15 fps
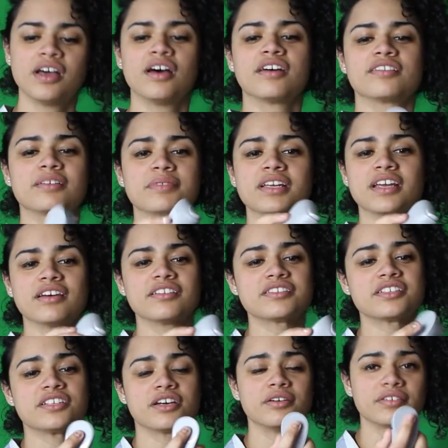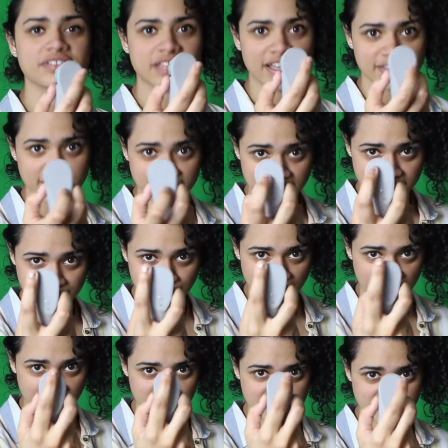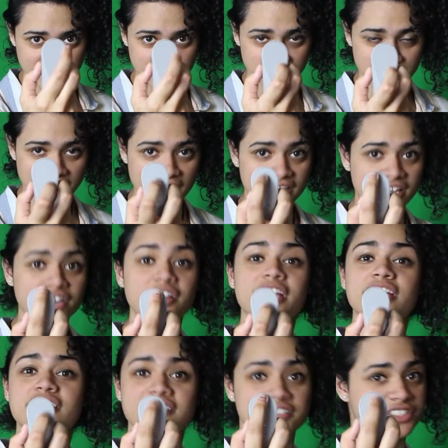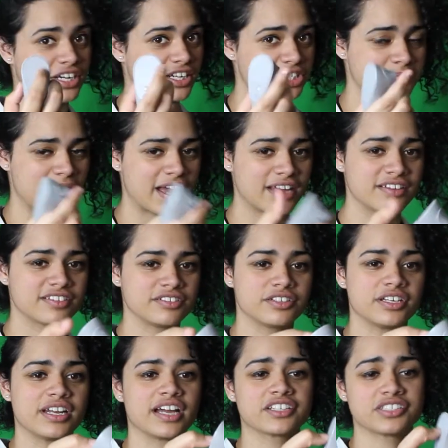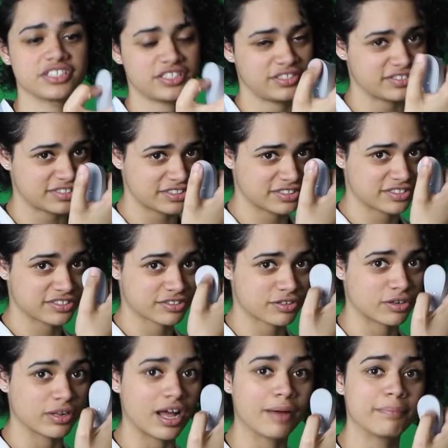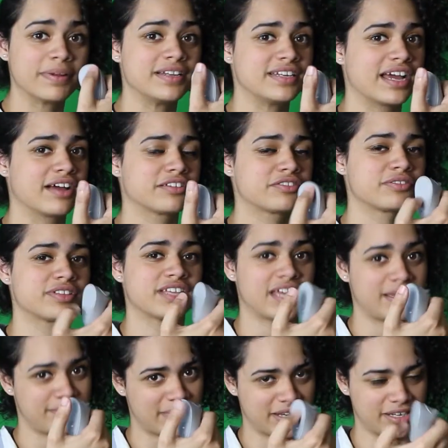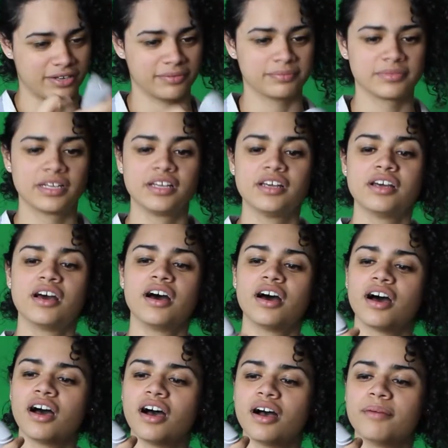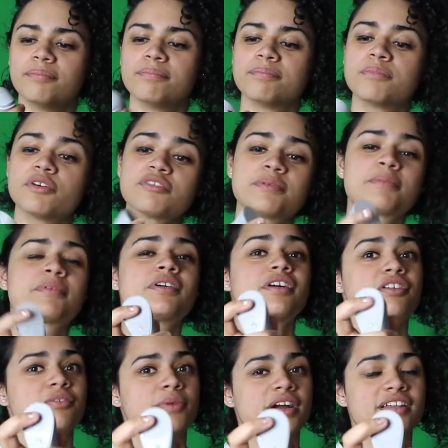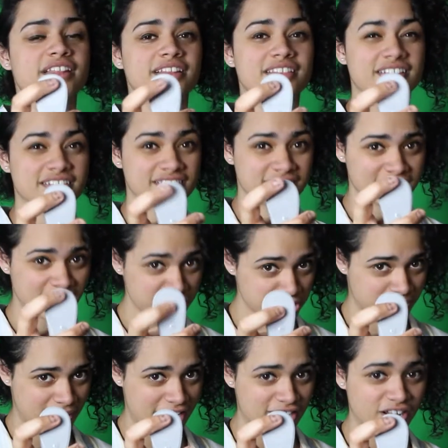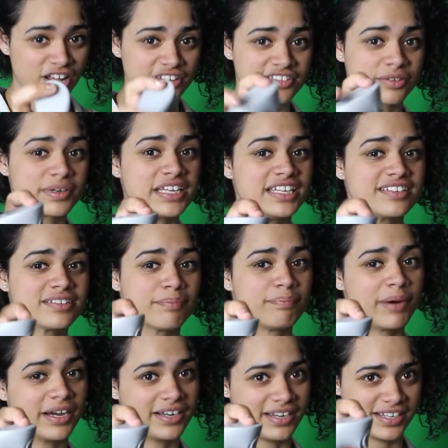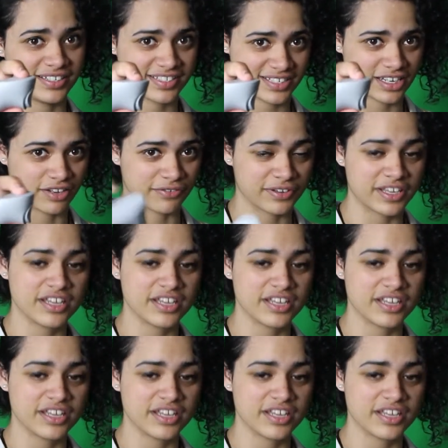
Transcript: Something else to note, that this round circle pad here is a touchpad, so you can actually use it to scroll up and down through the game menu. Most people aren't aware that this touchpad also is a button itself.